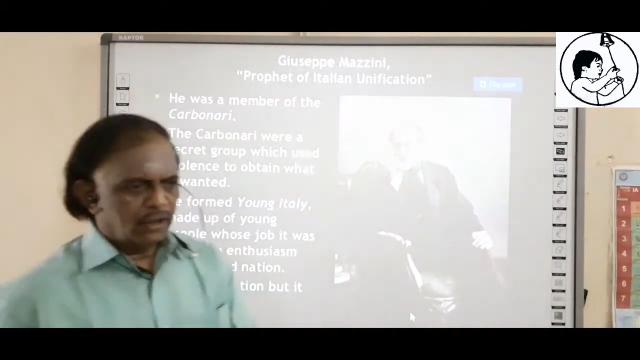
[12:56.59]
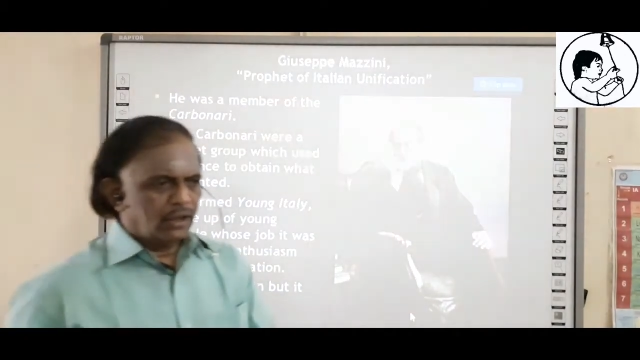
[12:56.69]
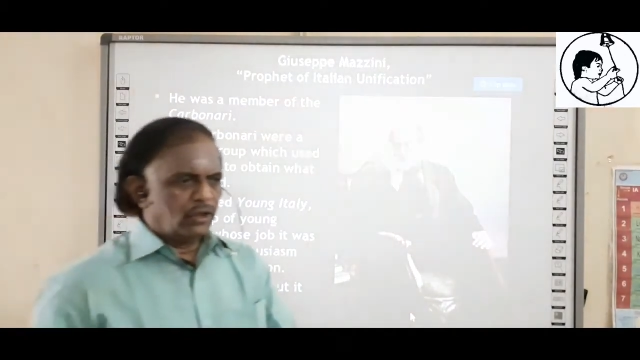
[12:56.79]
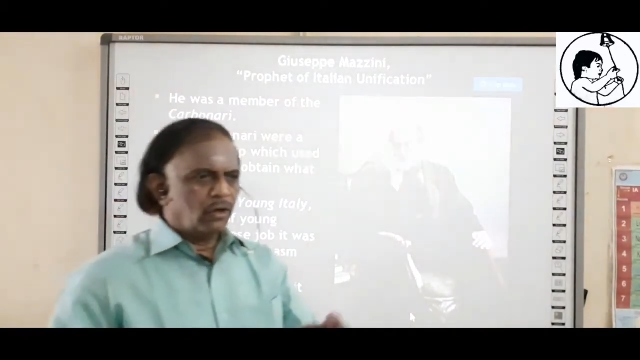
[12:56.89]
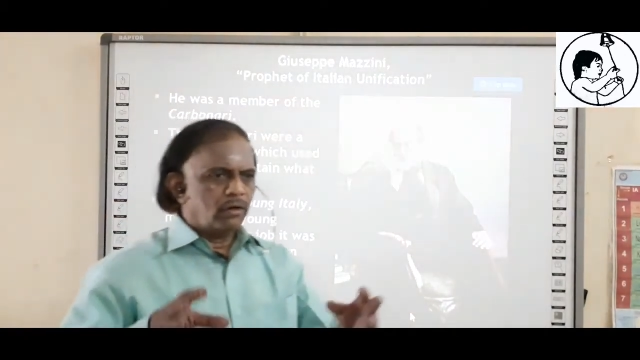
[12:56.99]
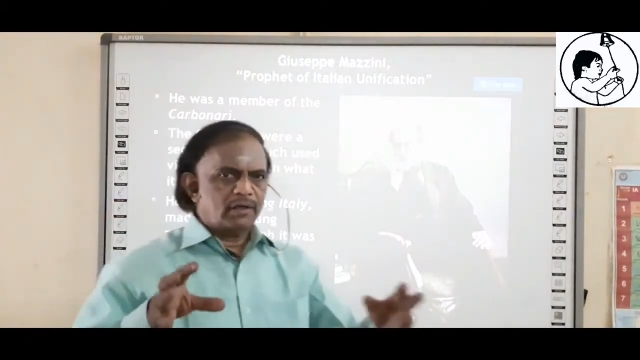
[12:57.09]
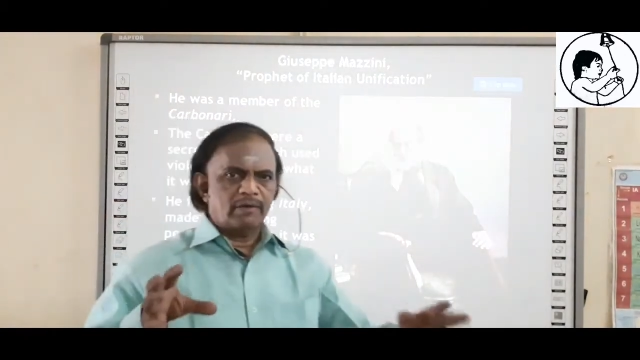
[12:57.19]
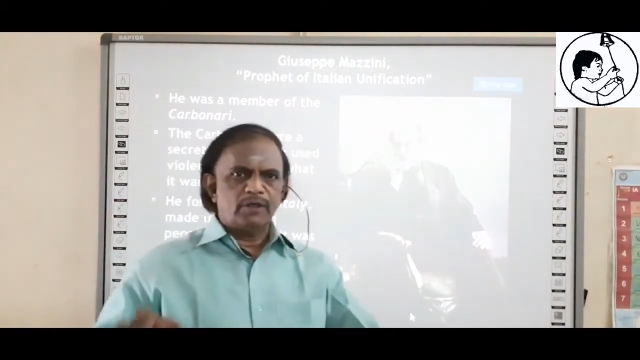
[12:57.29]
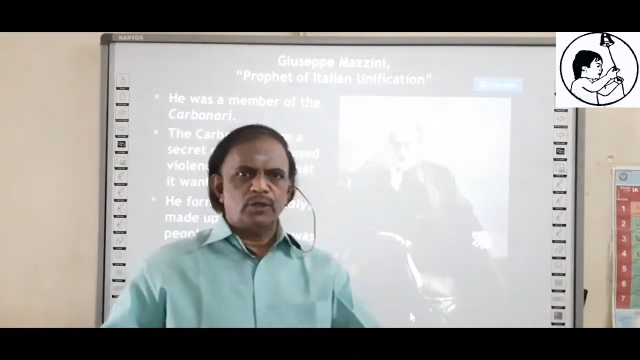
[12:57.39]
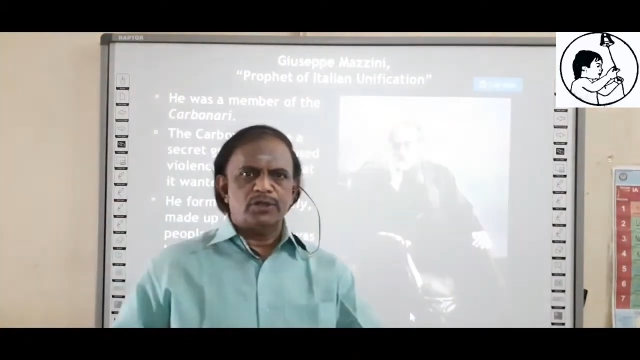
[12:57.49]
in all
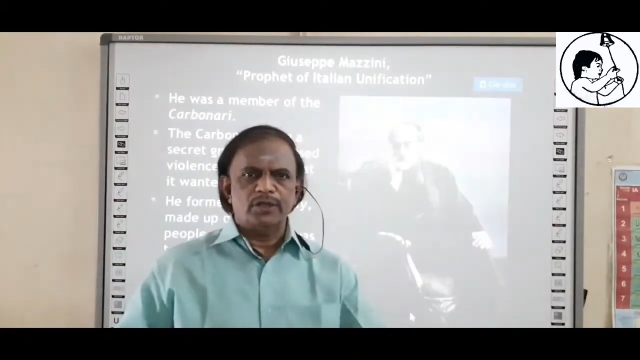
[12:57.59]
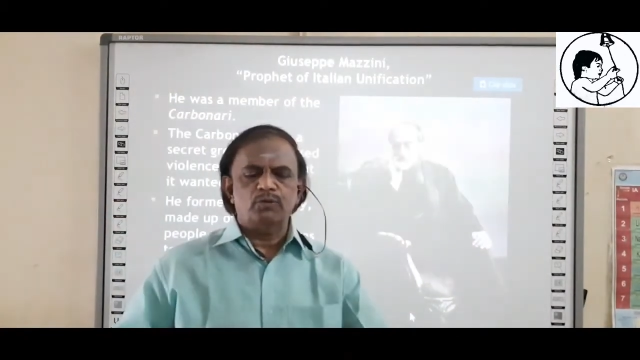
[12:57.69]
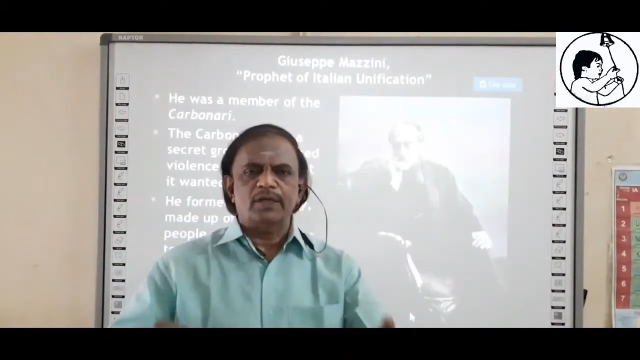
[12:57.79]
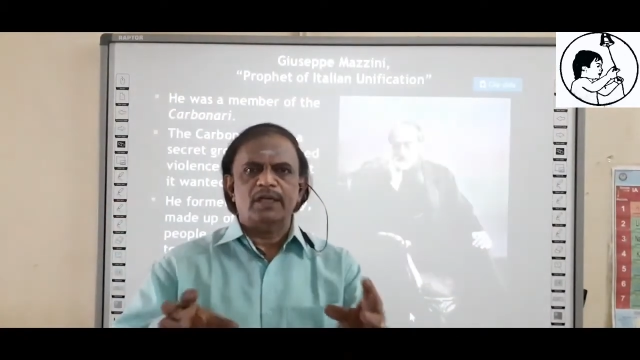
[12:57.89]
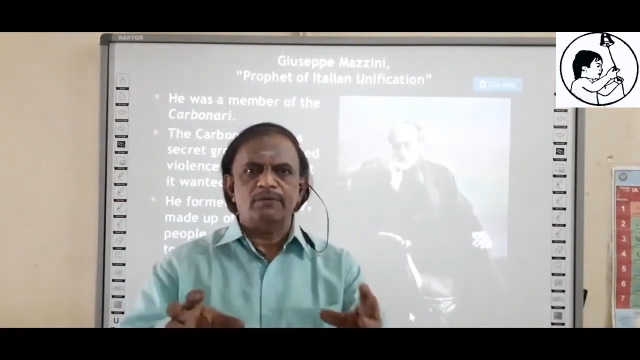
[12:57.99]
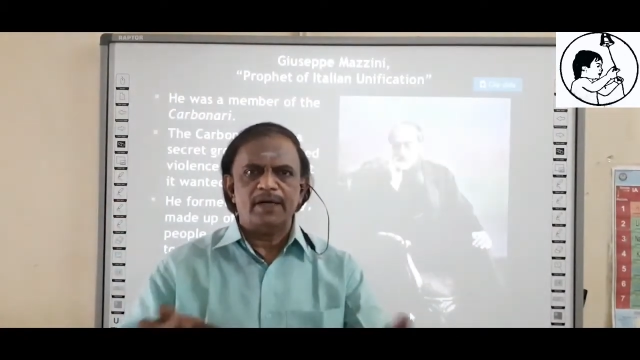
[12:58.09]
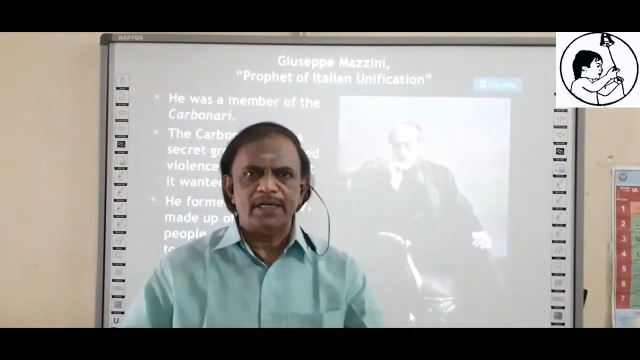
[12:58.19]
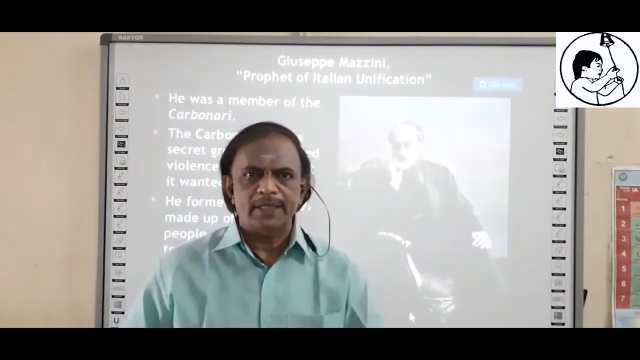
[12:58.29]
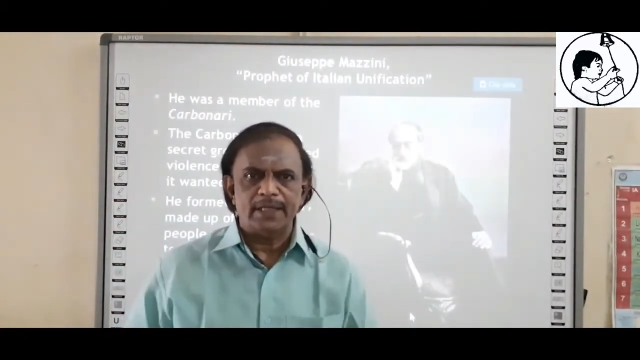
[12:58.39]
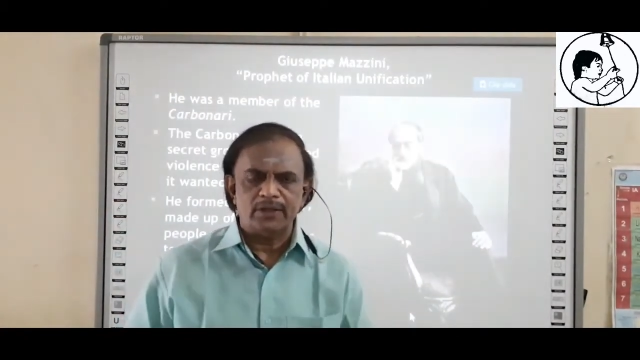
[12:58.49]
revolutions we can
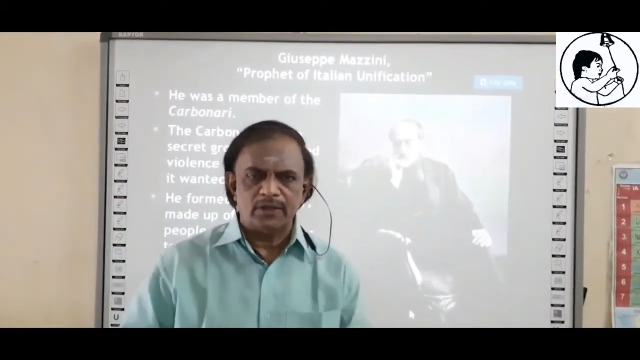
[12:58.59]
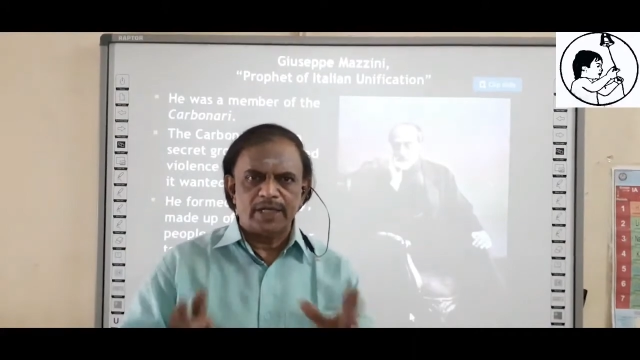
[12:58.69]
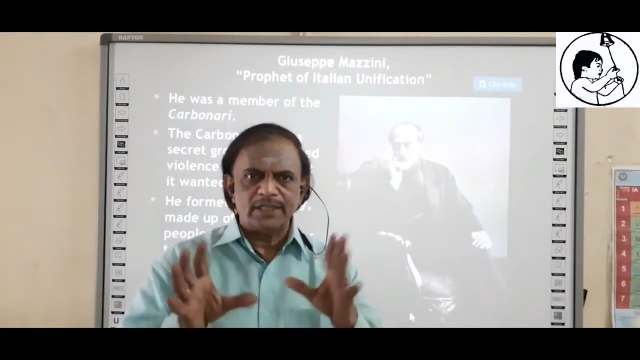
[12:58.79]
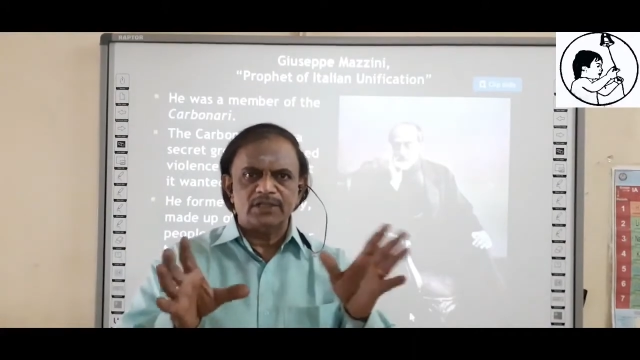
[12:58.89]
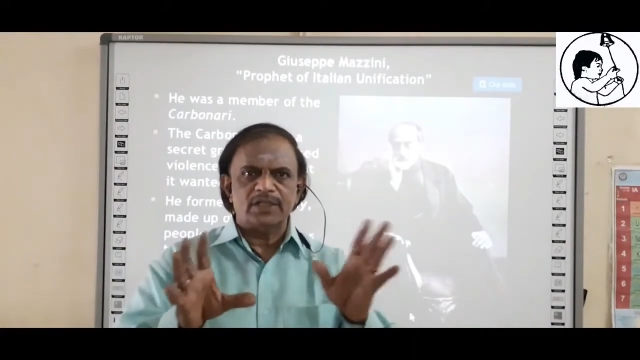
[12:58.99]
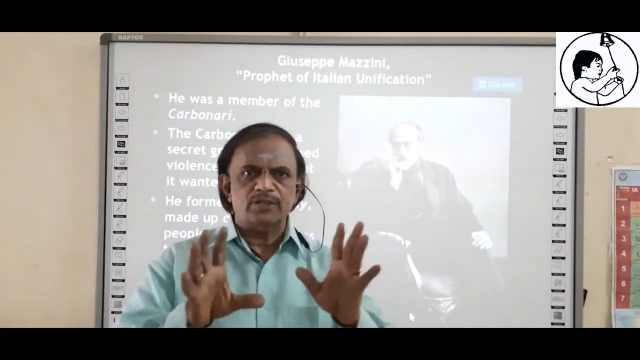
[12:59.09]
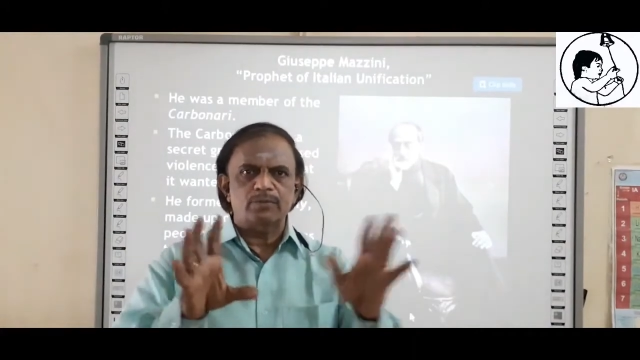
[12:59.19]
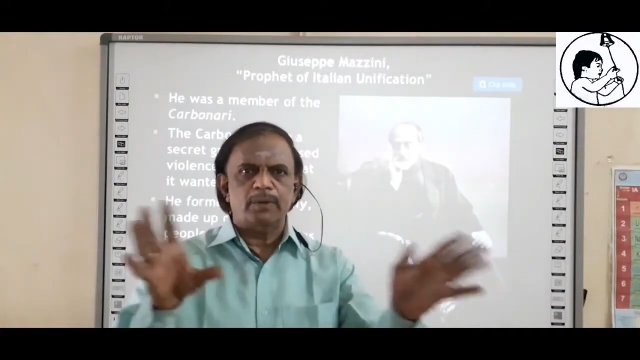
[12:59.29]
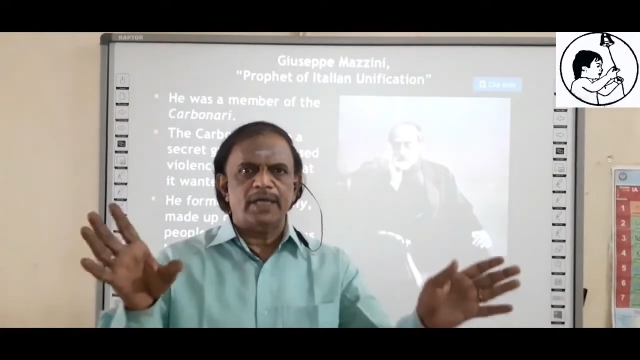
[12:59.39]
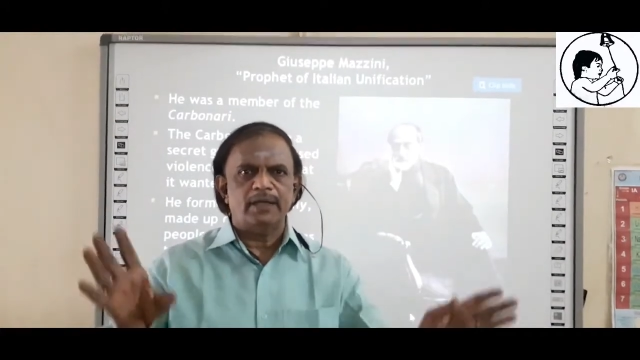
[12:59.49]
find that youngsters
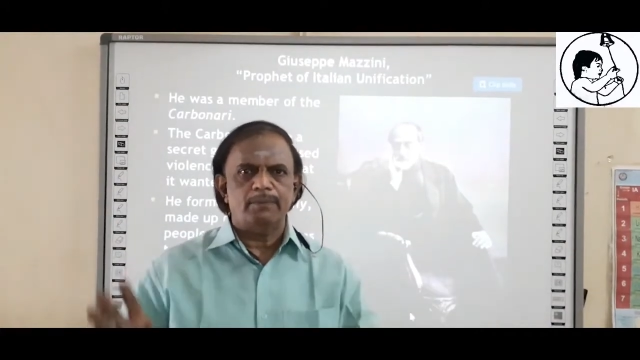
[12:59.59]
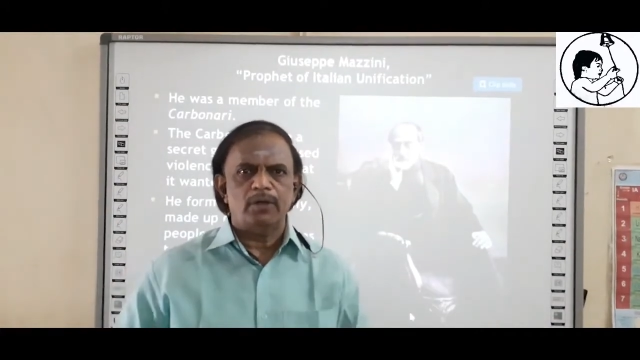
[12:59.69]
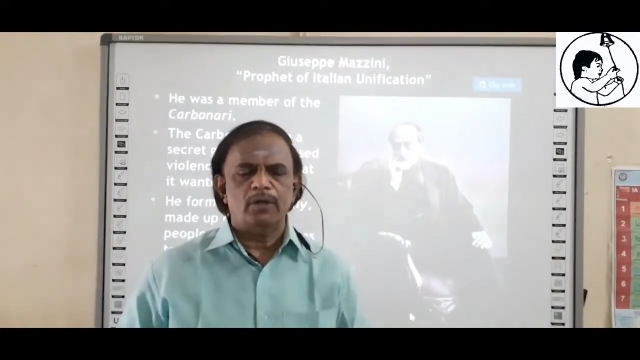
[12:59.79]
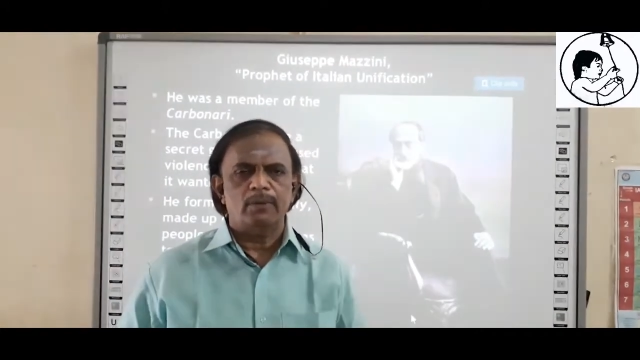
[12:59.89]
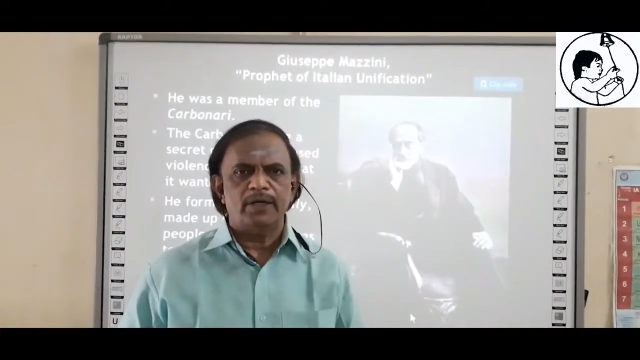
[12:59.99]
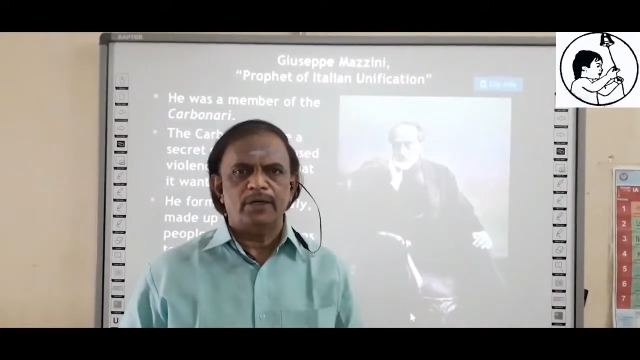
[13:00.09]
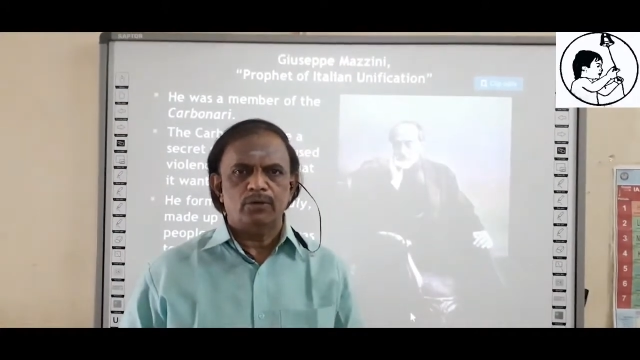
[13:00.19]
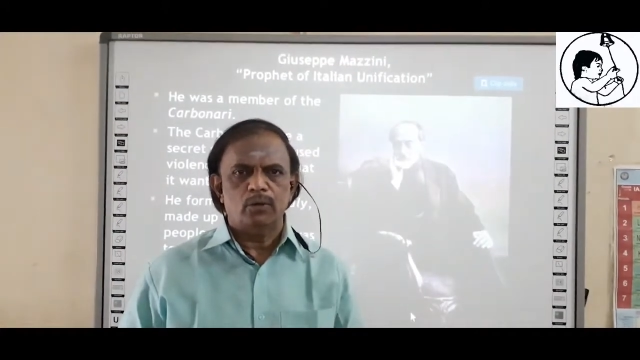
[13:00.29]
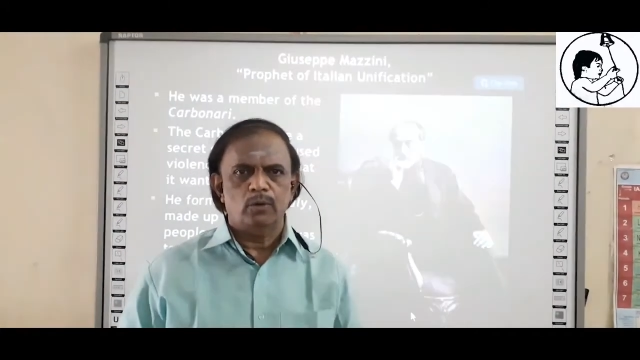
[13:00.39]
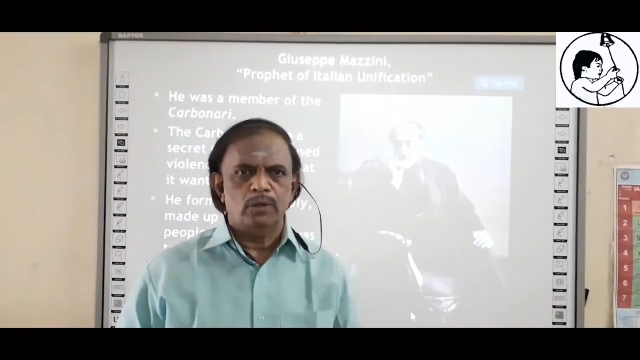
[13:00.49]
play a predominant
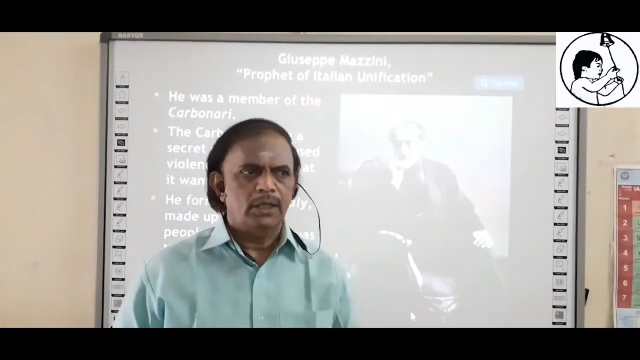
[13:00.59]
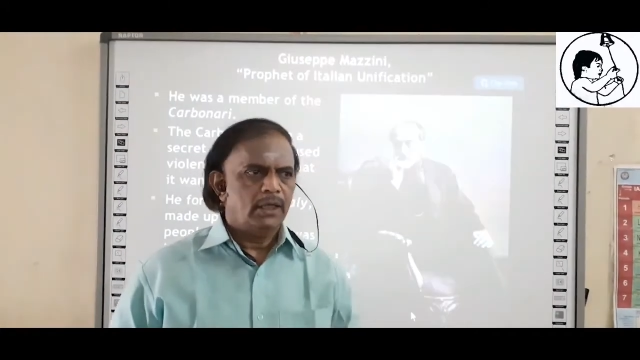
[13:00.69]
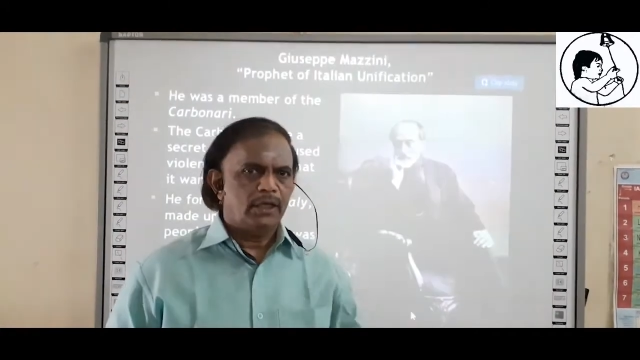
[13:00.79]
role.